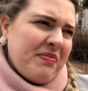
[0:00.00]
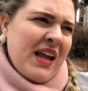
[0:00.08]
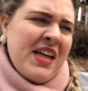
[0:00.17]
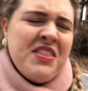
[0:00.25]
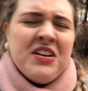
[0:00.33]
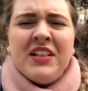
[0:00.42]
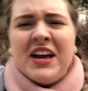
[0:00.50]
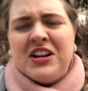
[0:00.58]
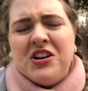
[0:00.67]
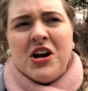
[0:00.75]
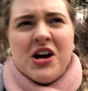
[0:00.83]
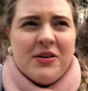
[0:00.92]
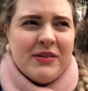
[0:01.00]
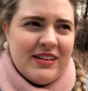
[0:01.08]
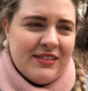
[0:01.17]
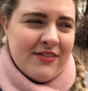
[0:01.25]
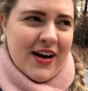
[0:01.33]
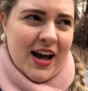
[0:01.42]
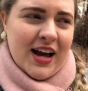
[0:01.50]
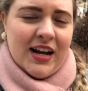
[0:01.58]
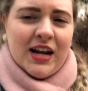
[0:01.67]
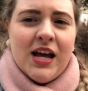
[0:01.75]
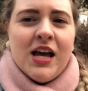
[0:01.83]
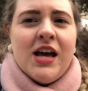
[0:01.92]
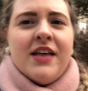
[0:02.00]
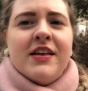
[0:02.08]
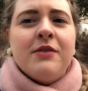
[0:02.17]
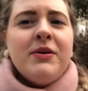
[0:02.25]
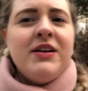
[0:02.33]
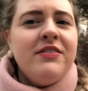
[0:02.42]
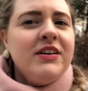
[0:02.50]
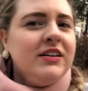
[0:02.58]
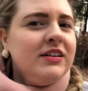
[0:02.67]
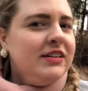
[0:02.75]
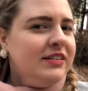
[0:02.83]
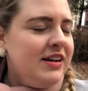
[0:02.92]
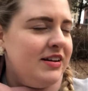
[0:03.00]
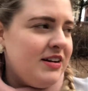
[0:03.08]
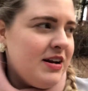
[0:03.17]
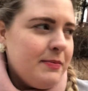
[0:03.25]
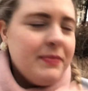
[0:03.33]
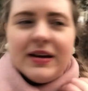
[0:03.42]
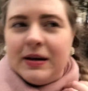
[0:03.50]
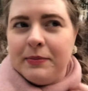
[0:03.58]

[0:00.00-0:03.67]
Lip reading: And they're like, no, it's fine. And then one of the girls ended up like